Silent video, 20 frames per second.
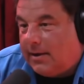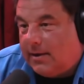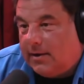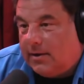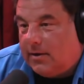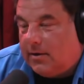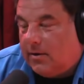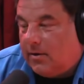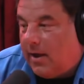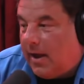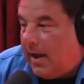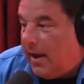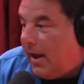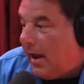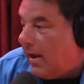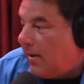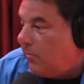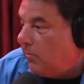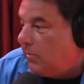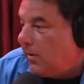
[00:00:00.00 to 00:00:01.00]
You they know, and,
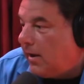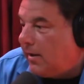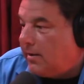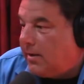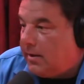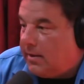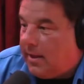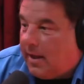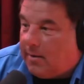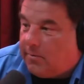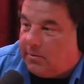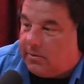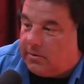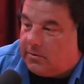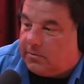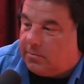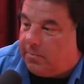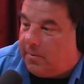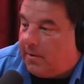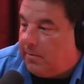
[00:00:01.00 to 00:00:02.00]
and, they did that with the
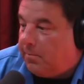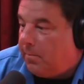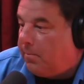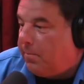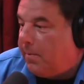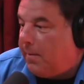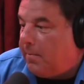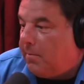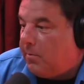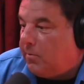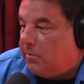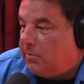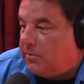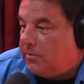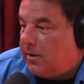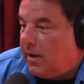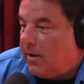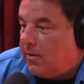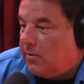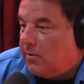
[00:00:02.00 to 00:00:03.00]
Sopranos. But people would
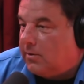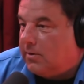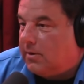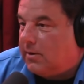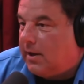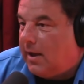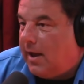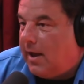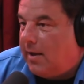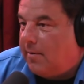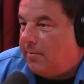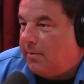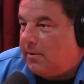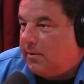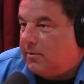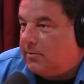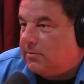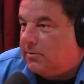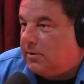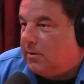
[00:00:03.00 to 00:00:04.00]
say all the time, you
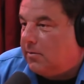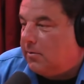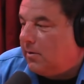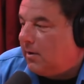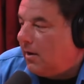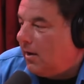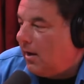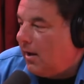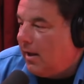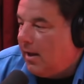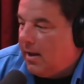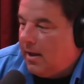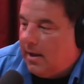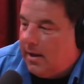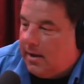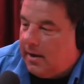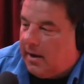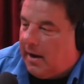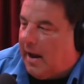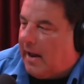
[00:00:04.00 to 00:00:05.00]
know, Joe, uh,
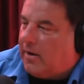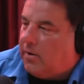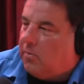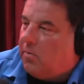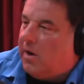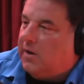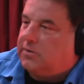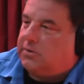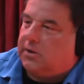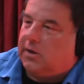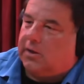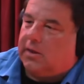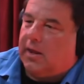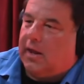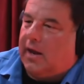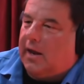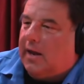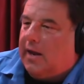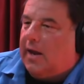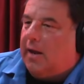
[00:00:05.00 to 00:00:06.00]
yeah, I don't watch the
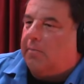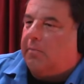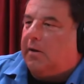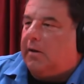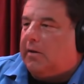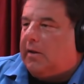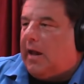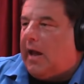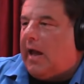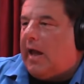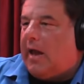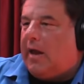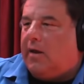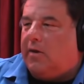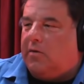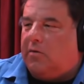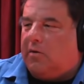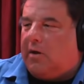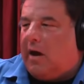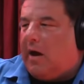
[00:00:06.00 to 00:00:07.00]
thing. I'm an Italian.
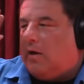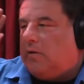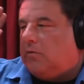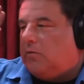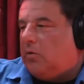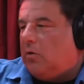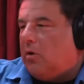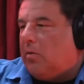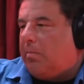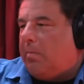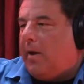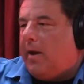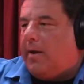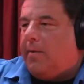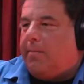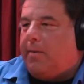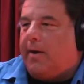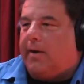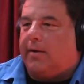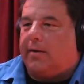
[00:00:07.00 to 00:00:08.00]
You guys talk bad
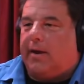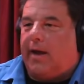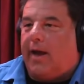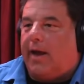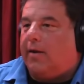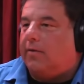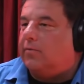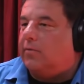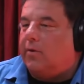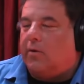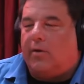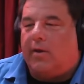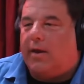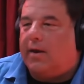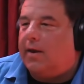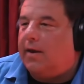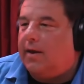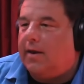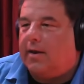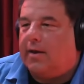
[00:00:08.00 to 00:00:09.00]
about Italians. No, they
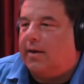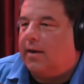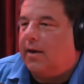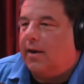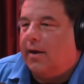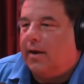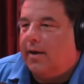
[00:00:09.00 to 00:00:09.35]
didn't.